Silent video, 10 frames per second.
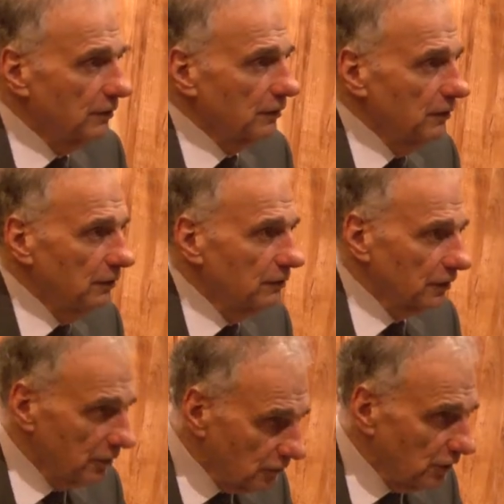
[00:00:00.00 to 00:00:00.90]
they're,
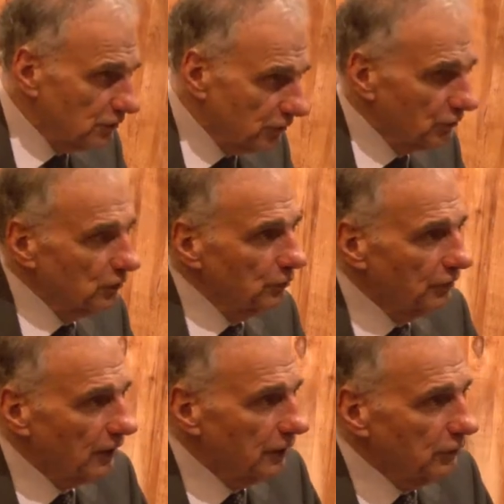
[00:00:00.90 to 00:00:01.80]
they're going to teach the
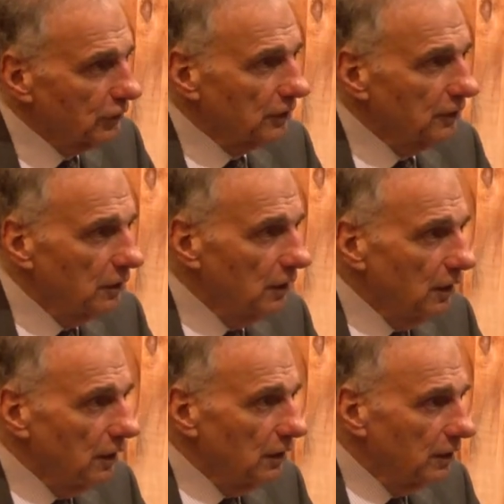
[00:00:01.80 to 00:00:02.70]
students how to use the
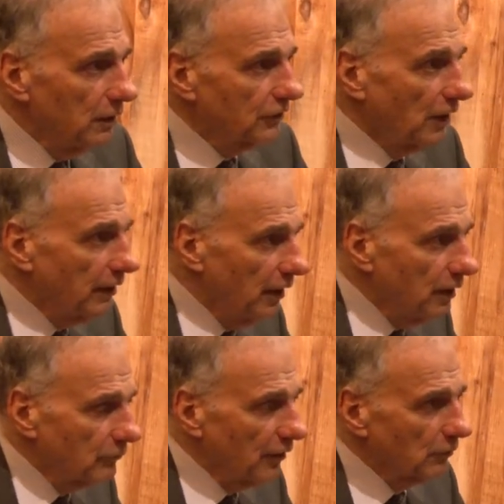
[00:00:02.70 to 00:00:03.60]
state
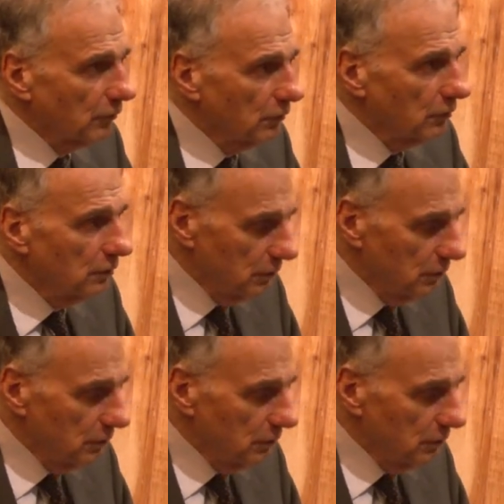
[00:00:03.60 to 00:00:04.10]
and federal